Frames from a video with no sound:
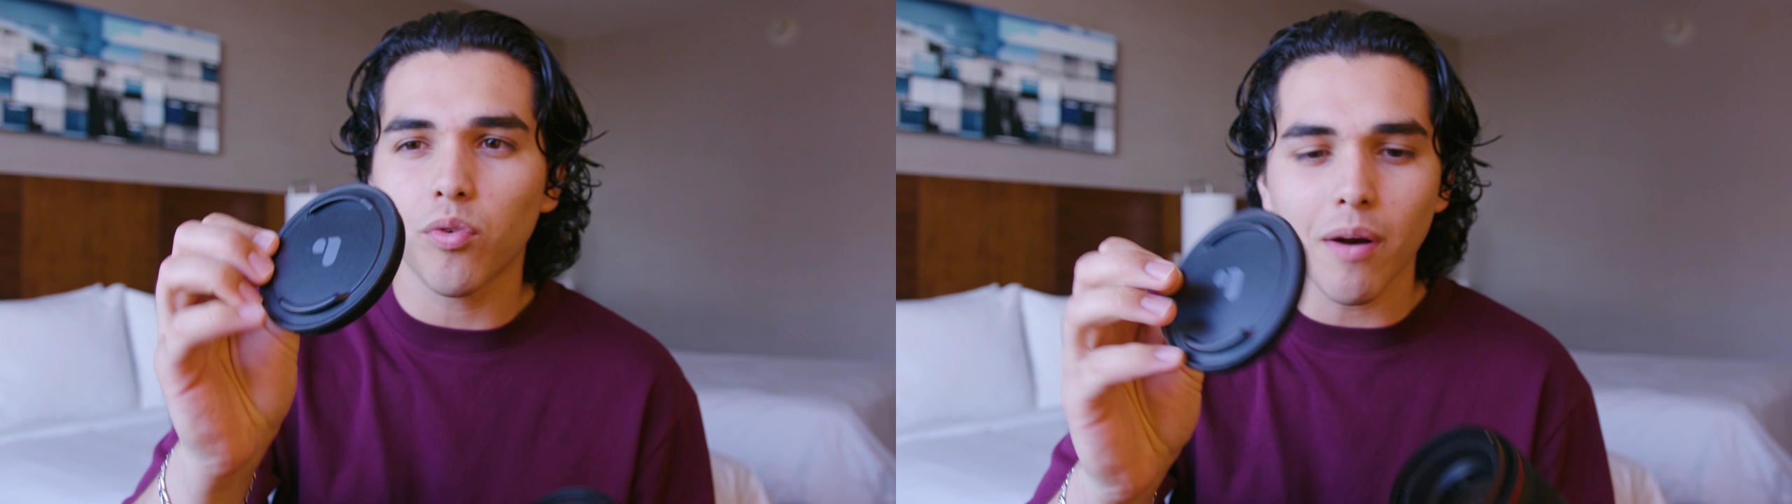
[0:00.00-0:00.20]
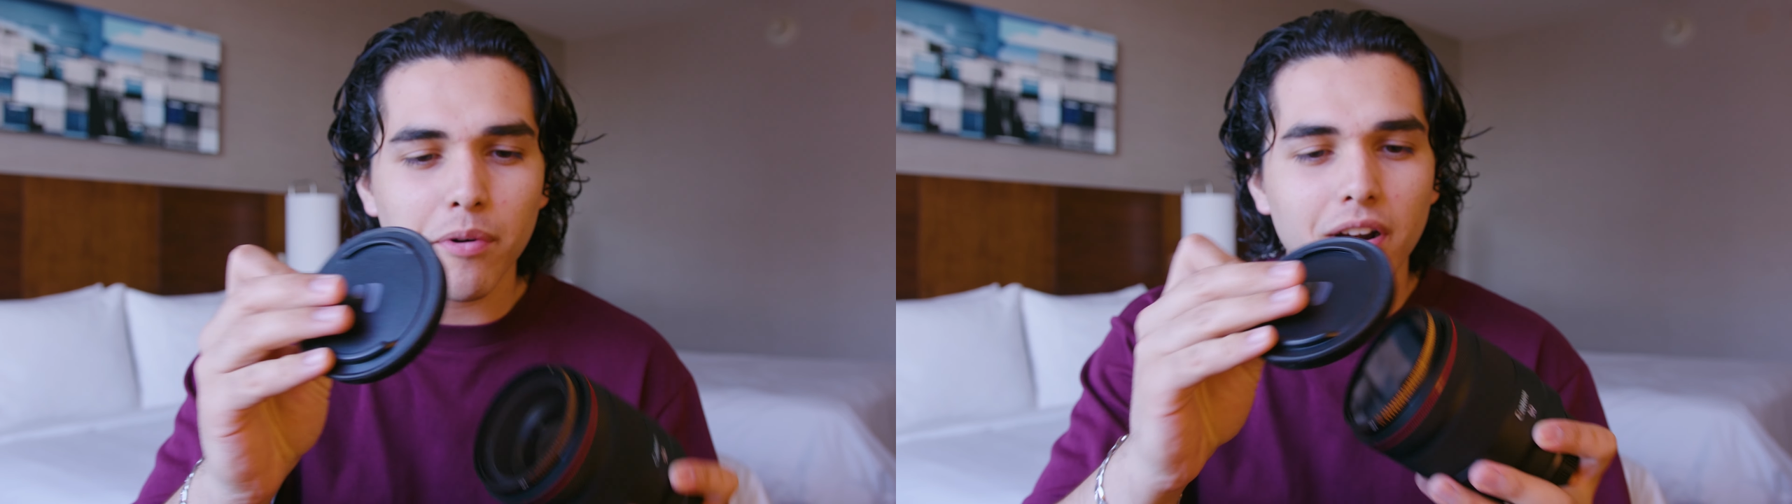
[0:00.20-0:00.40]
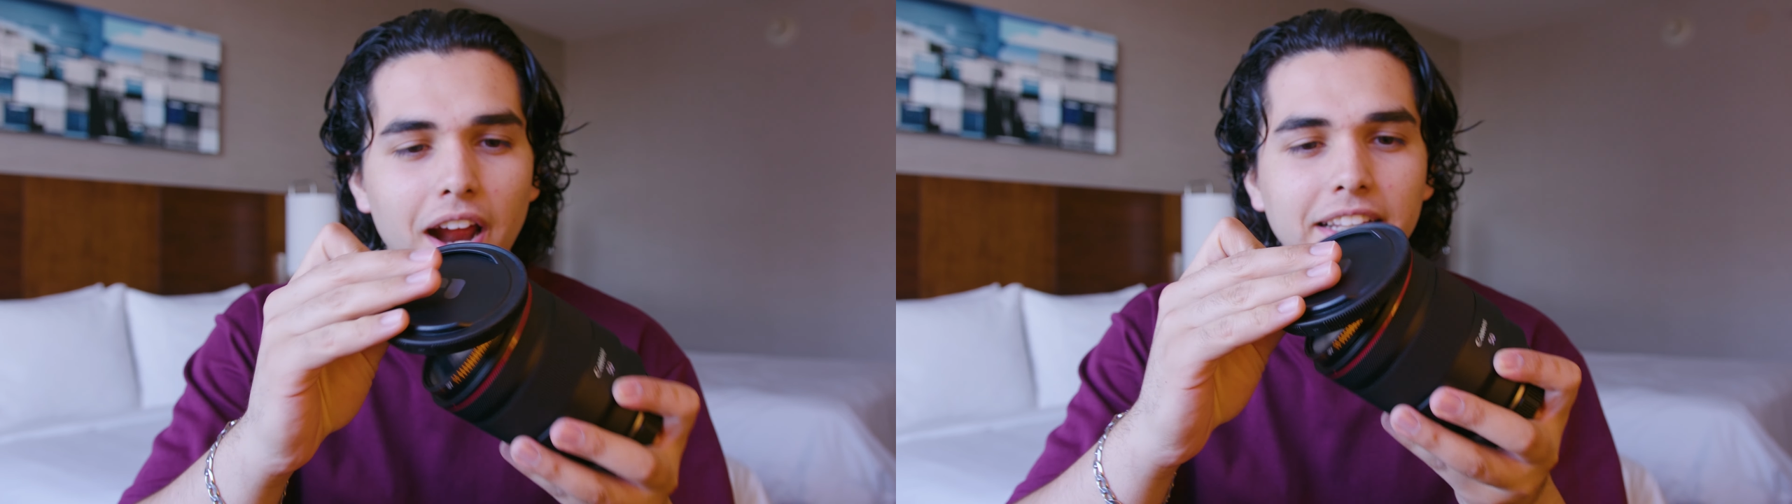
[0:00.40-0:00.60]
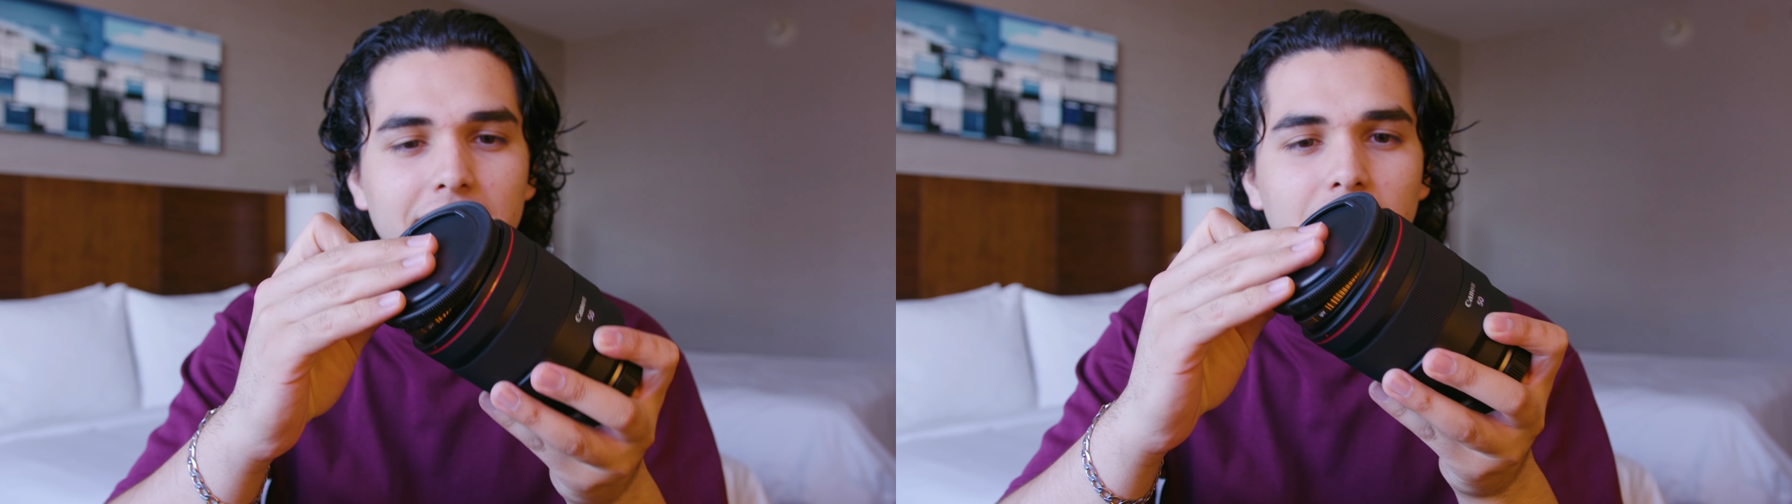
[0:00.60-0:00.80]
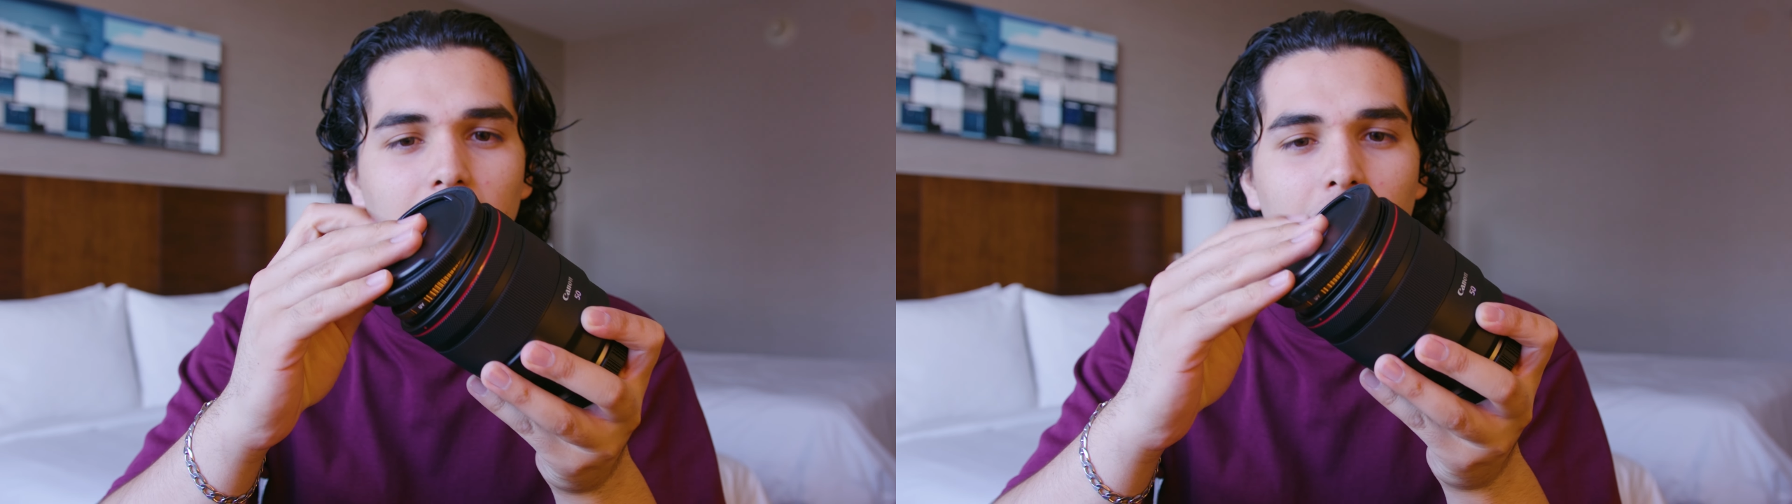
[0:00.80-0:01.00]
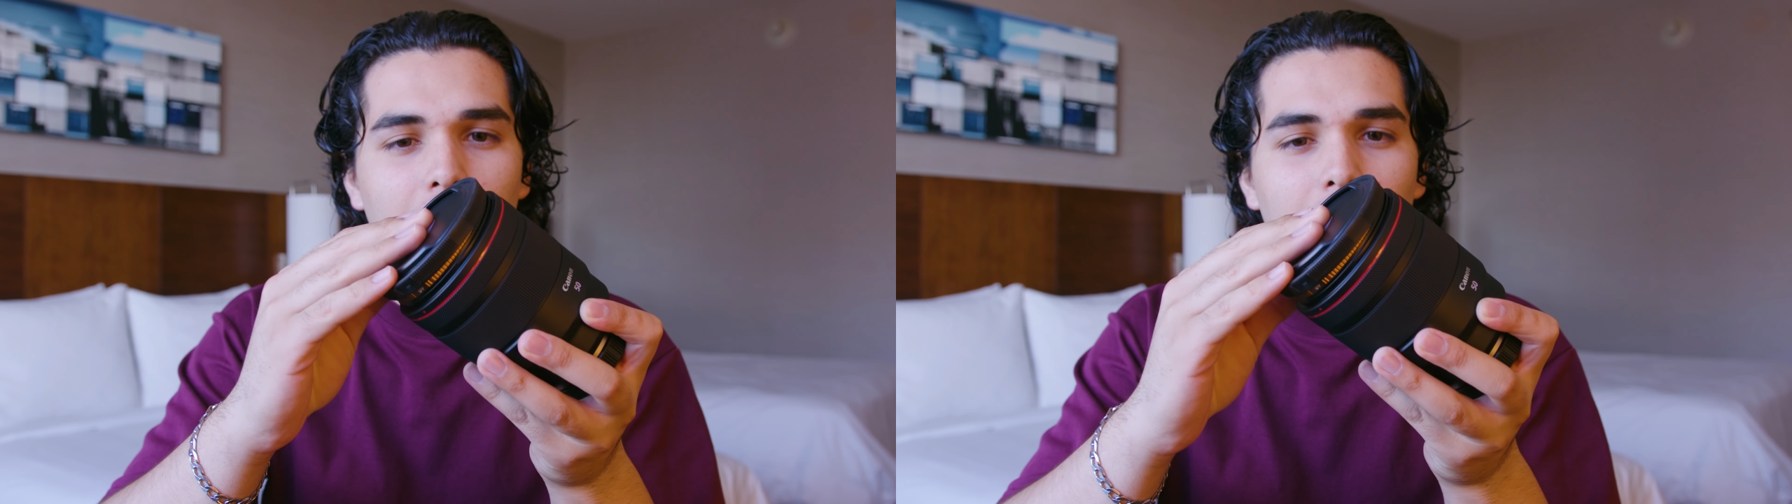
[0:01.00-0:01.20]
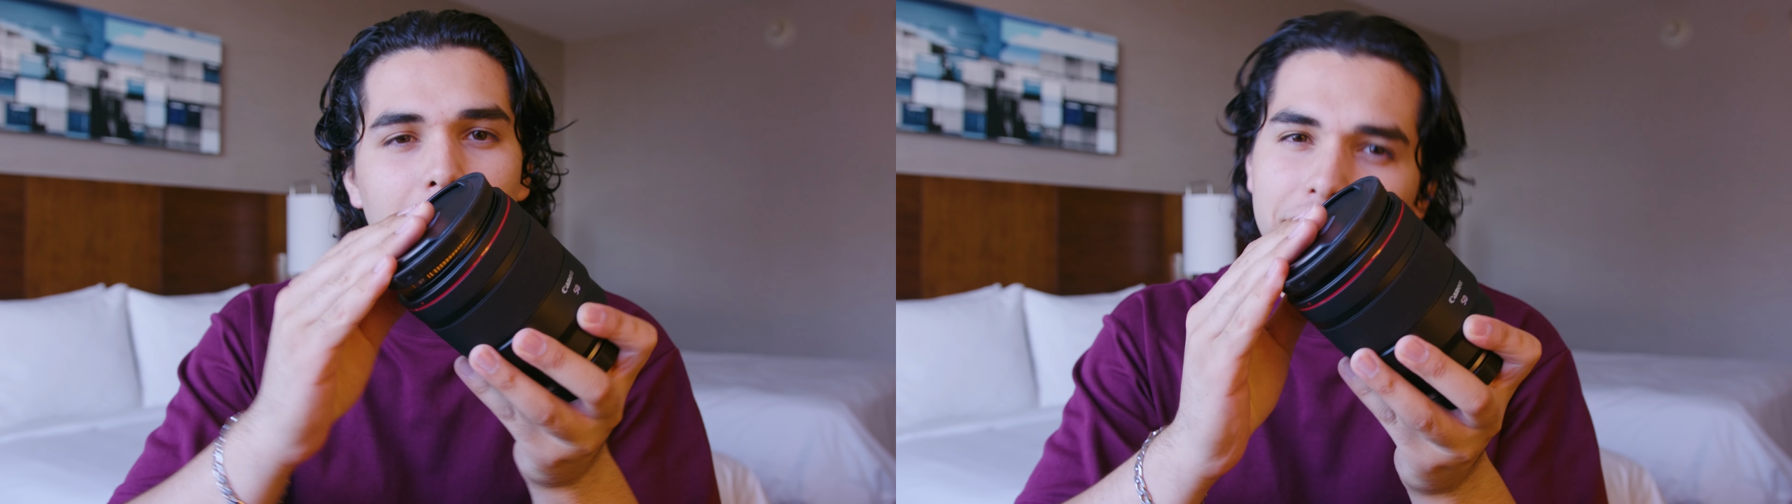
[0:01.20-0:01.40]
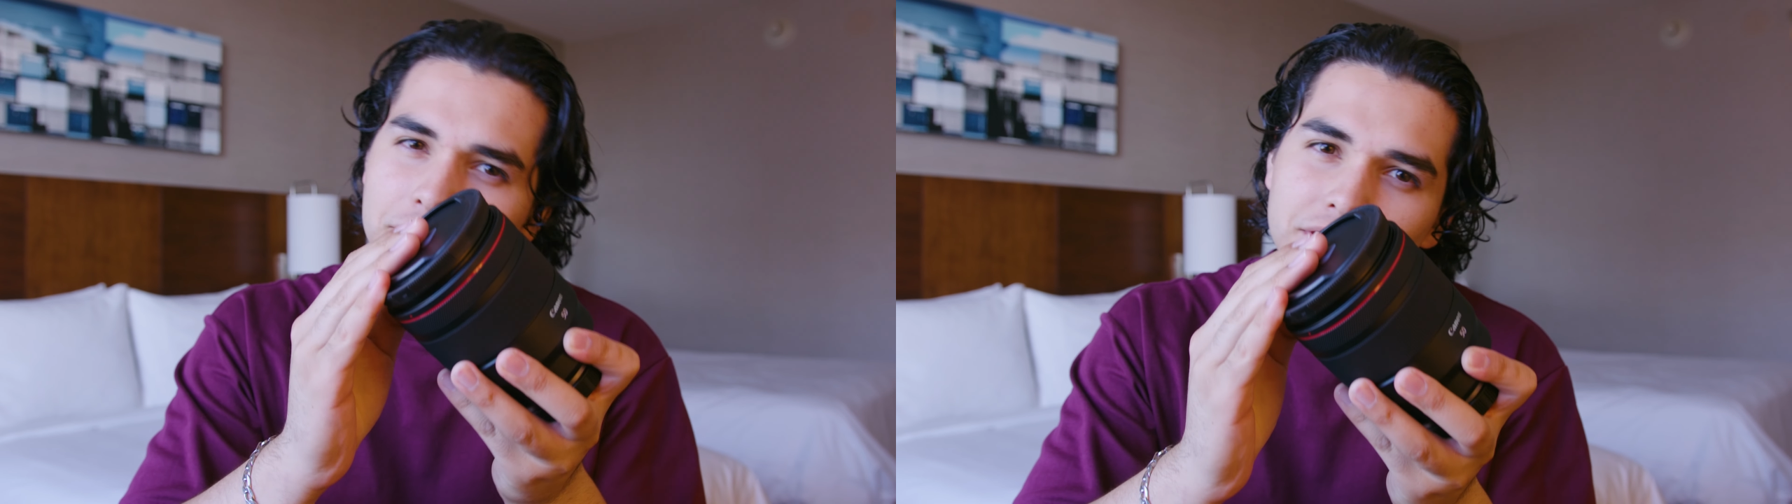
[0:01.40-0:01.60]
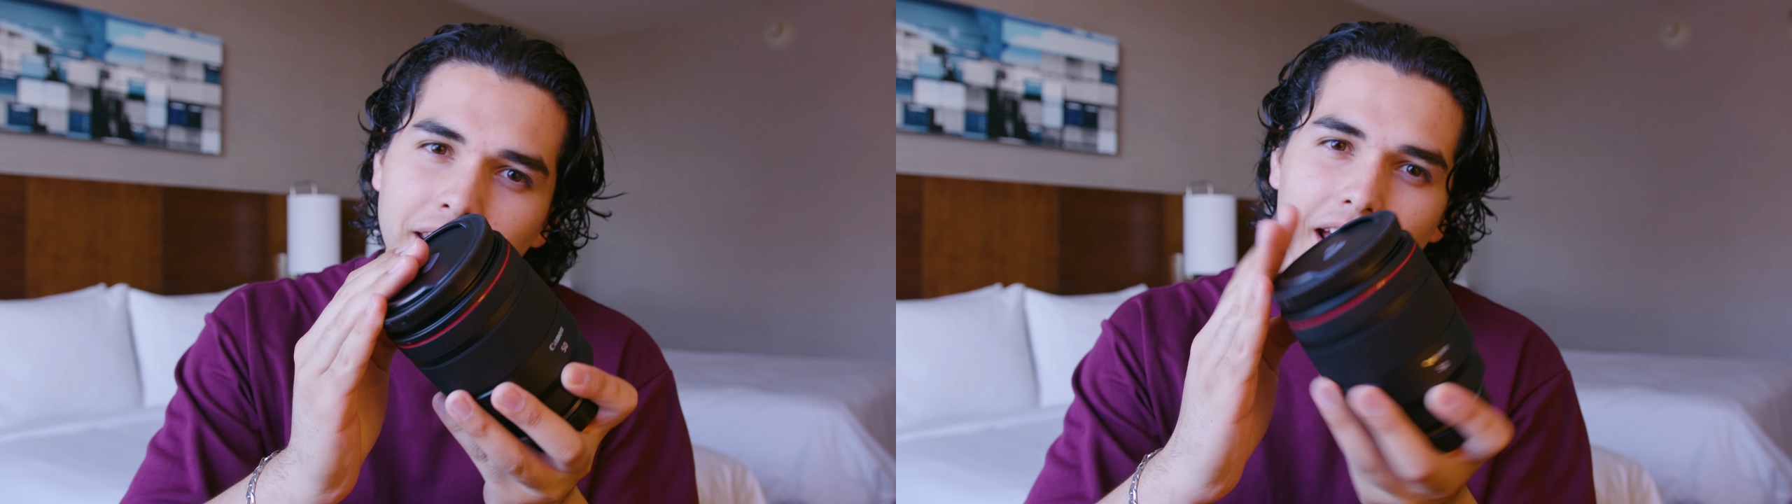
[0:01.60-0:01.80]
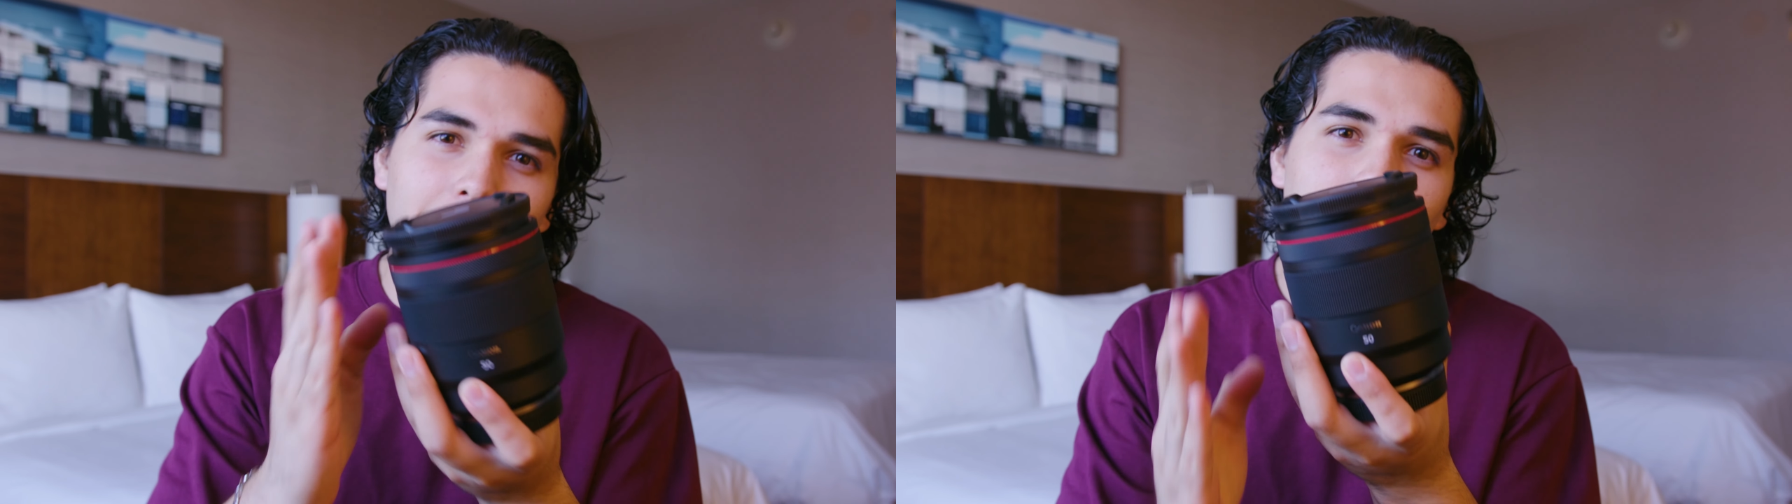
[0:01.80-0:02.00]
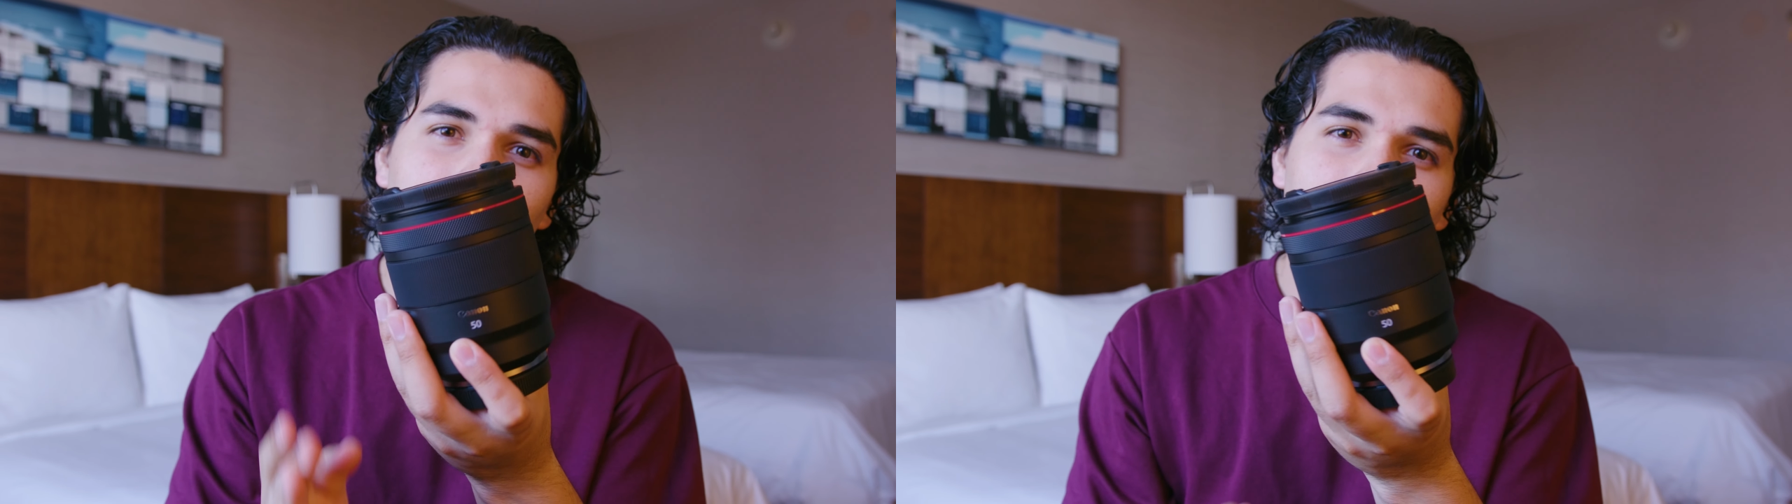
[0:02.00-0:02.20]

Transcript: rubberized filter cap.